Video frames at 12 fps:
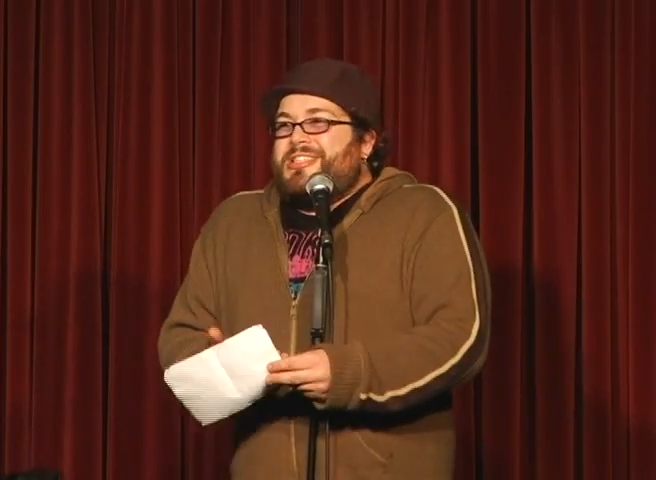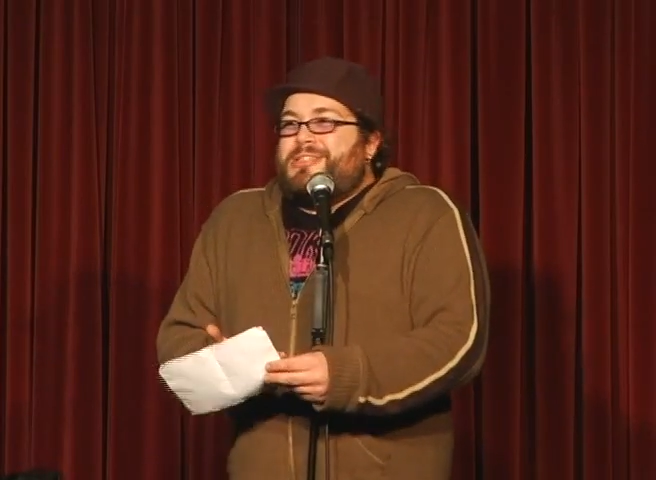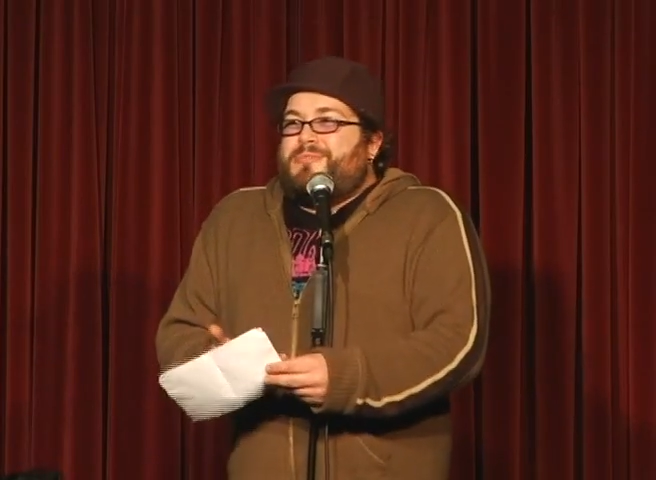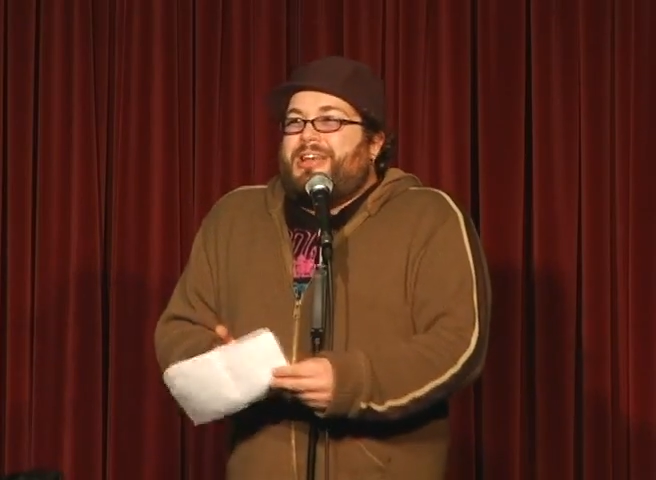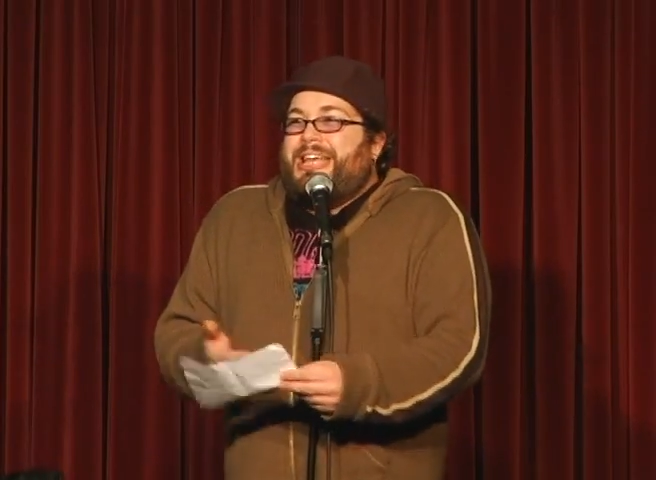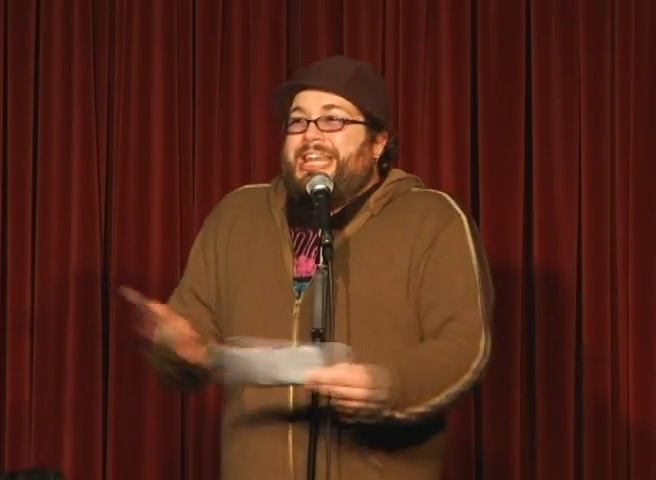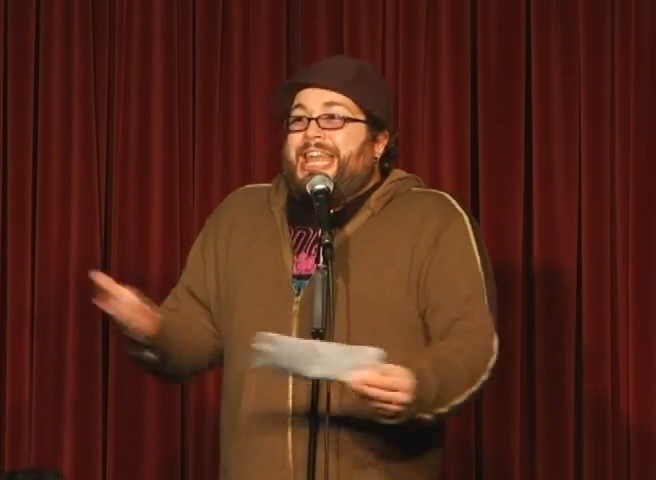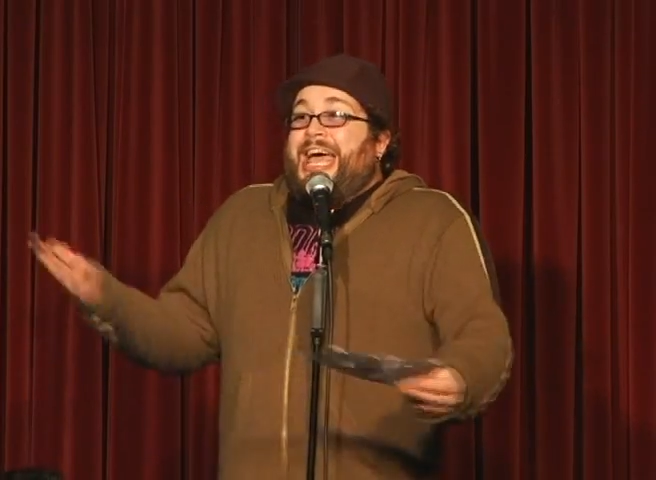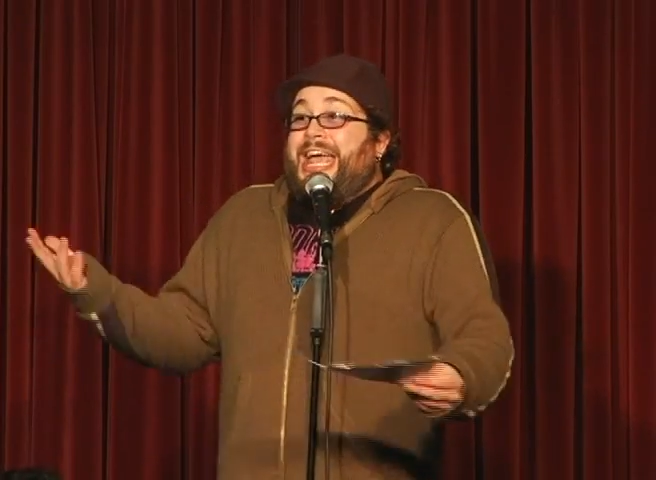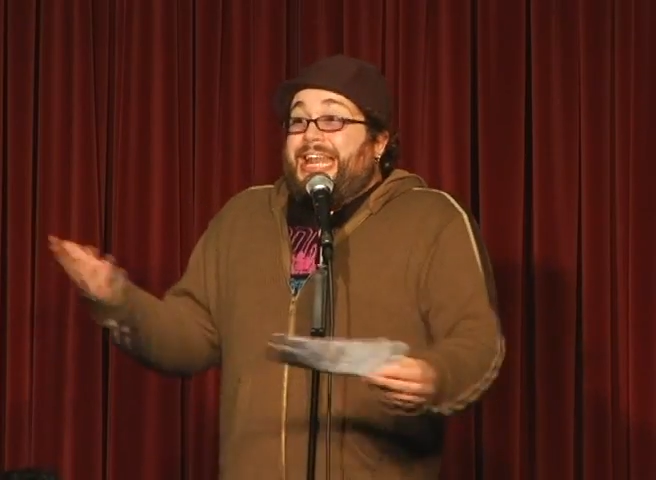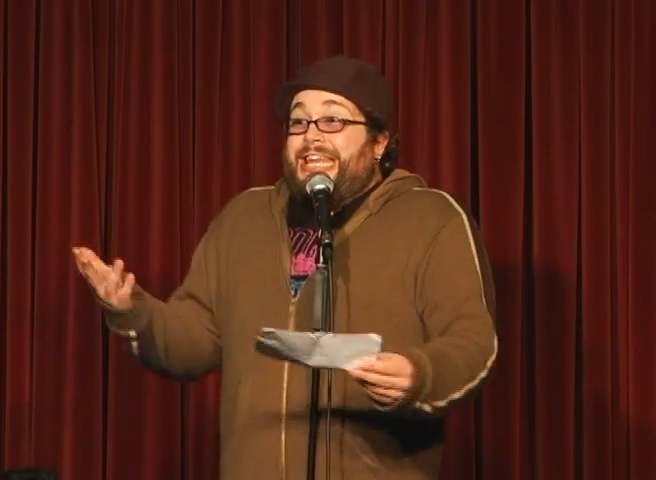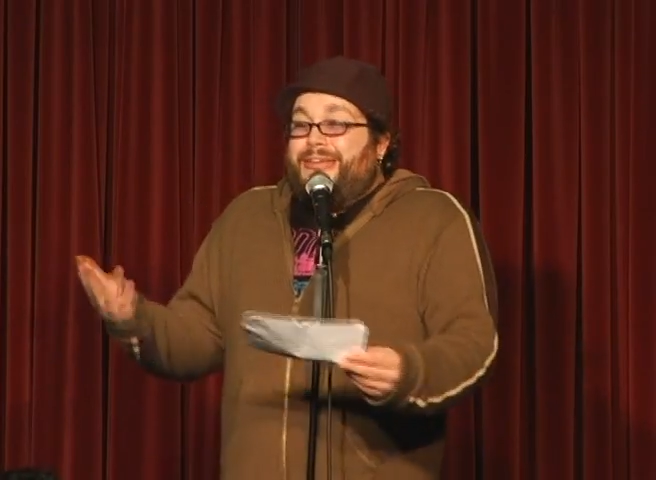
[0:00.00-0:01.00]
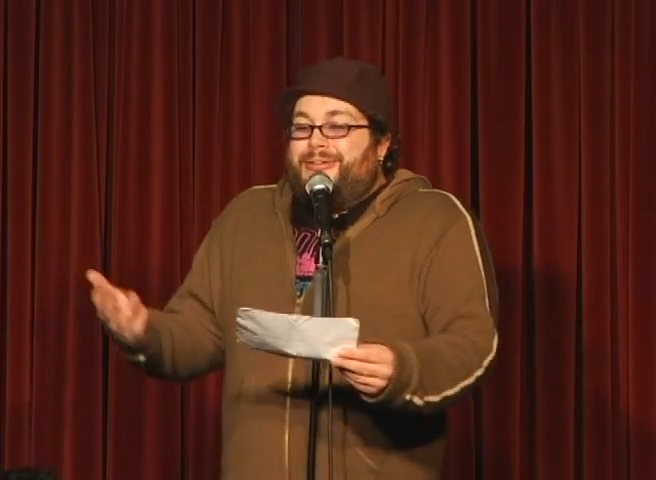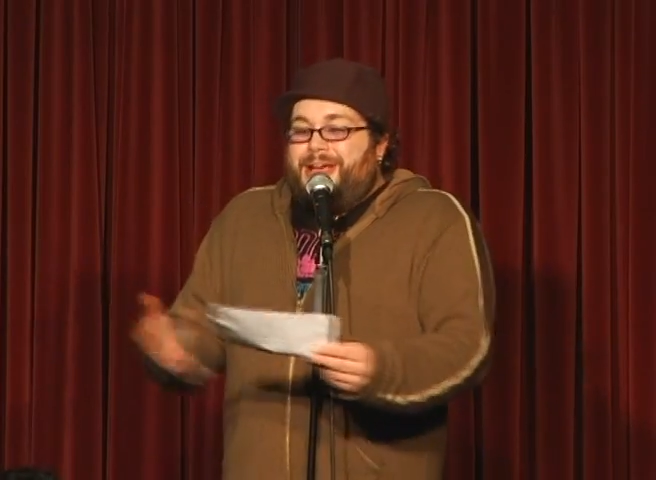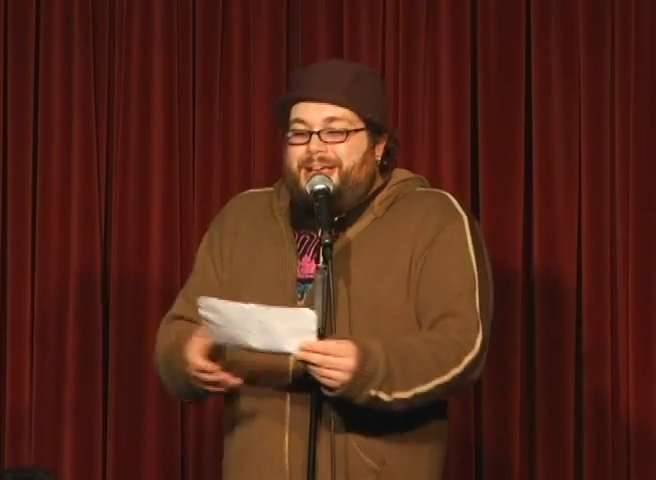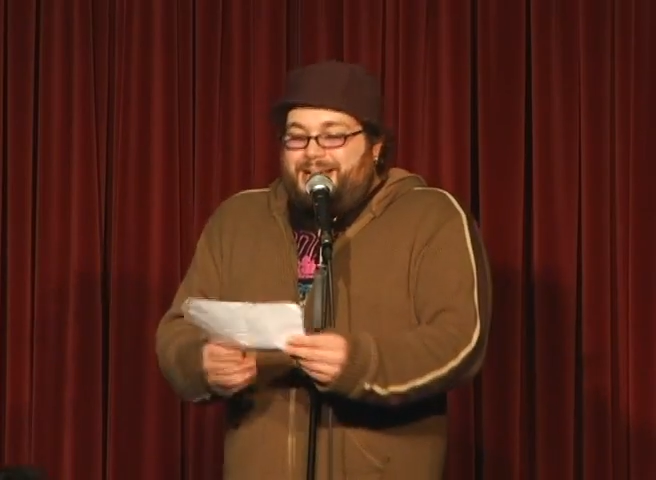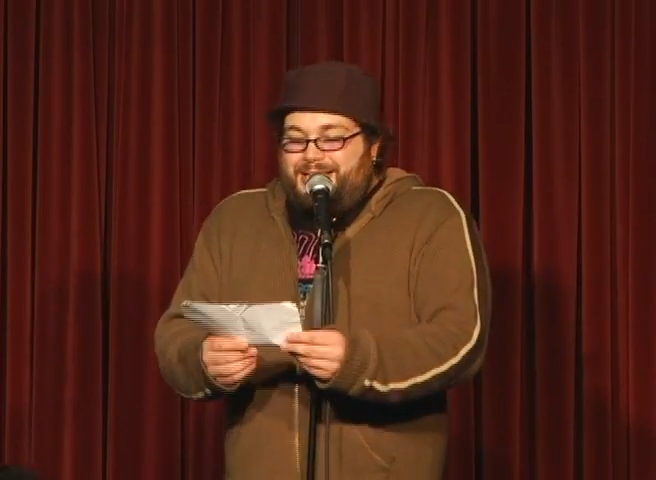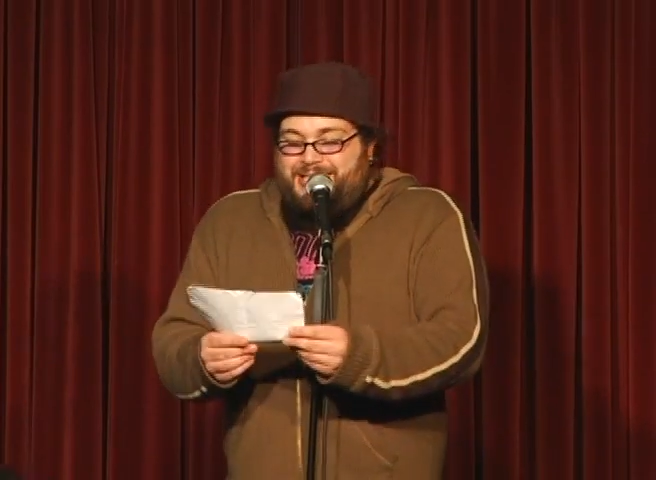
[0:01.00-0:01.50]
She's probably 90,
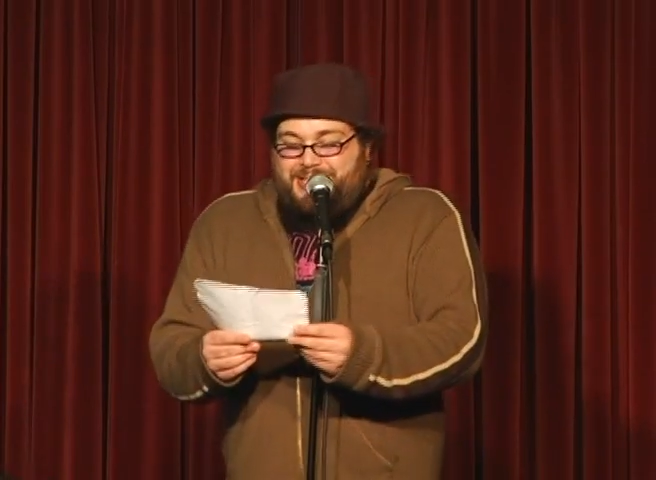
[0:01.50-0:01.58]
right?